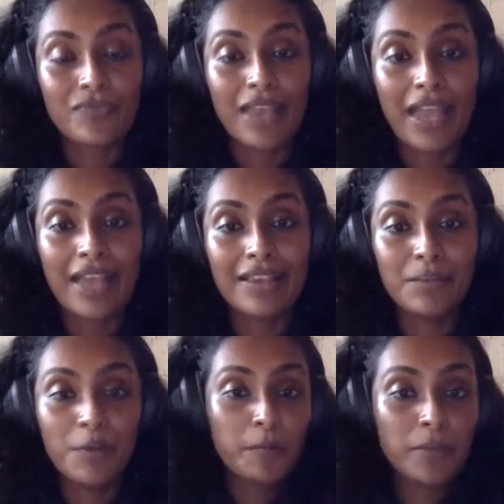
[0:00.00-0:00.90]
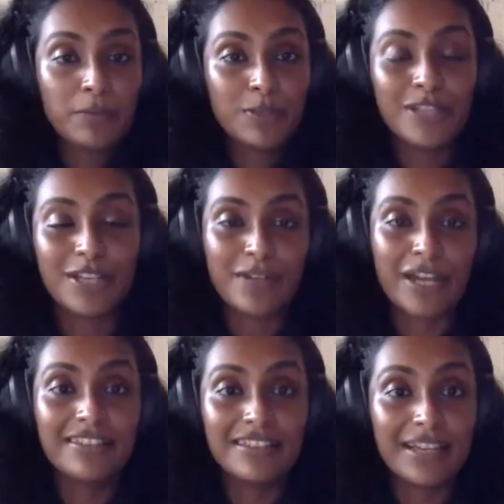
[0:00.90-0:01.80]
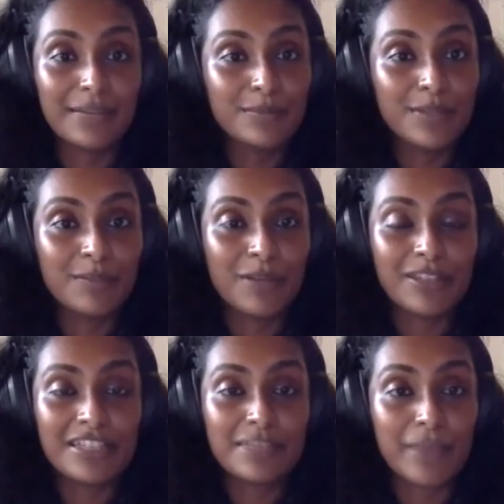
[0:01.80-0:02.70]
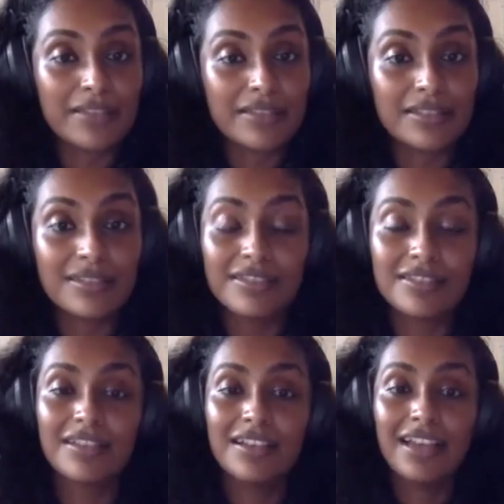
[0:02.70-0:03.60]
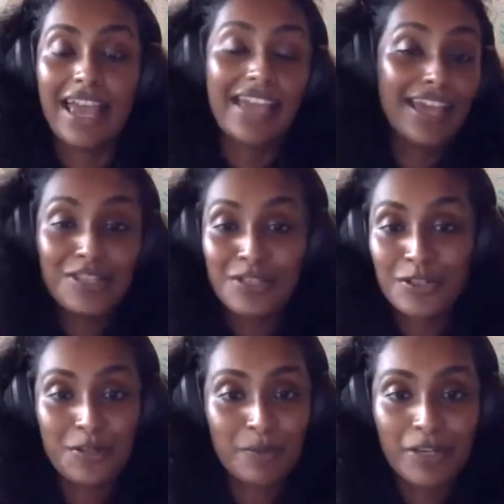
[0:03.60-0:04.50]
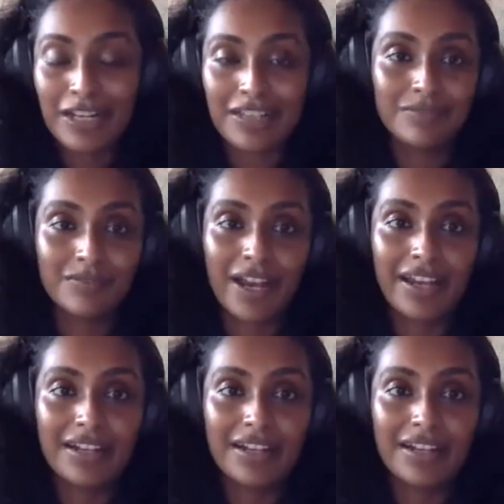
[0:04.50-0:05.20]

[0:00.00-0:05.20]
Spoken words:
And the more people that write to them about these spaces, engage your community, right?